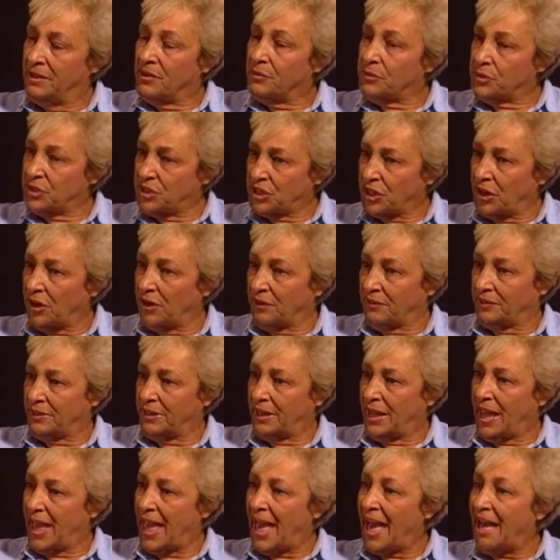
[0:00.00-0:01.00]
was hurt
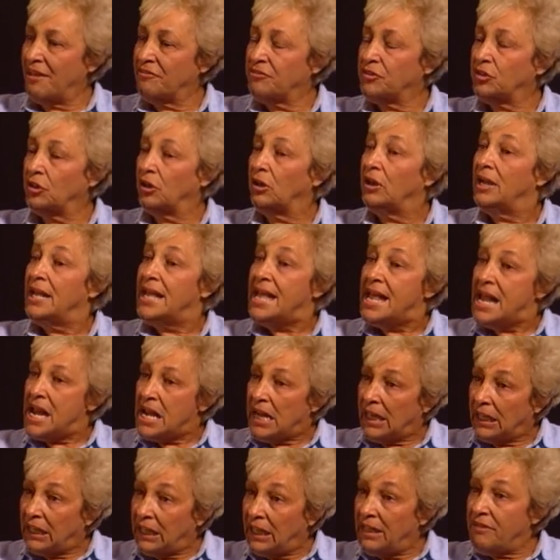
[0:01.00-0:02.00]
after
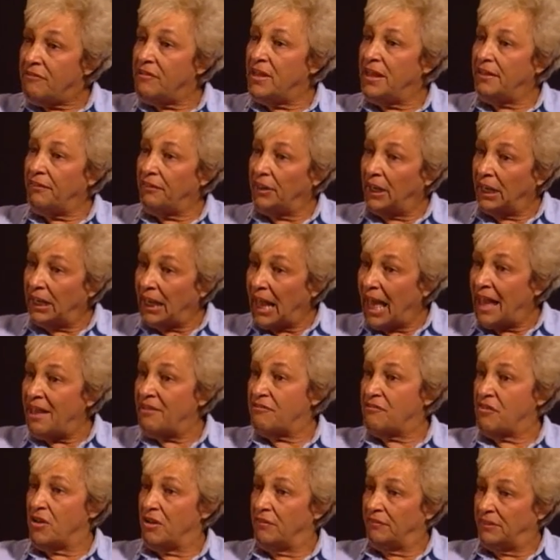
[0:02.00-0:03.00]
living the
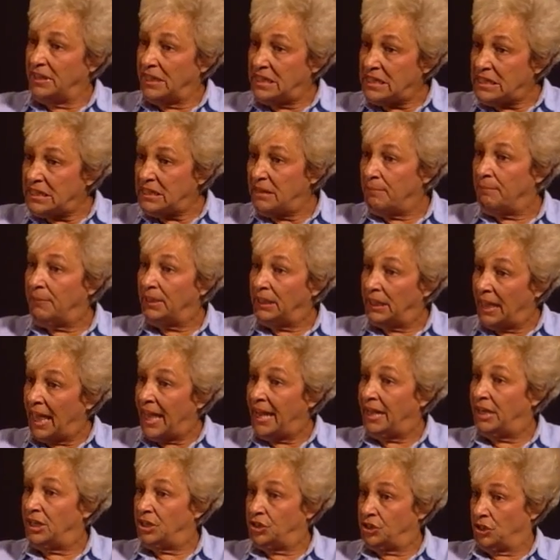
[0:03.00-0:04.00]
life of an
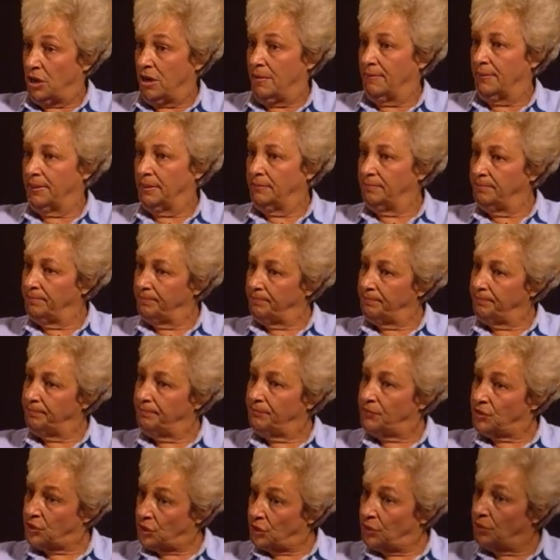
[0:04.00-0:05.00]
assimilated German
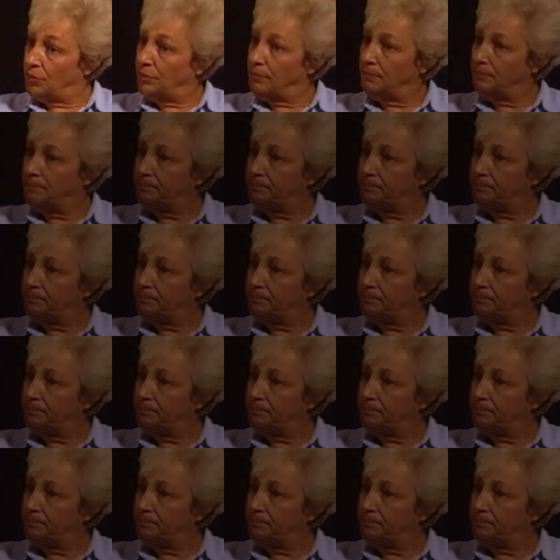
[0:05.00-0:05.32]
Jew.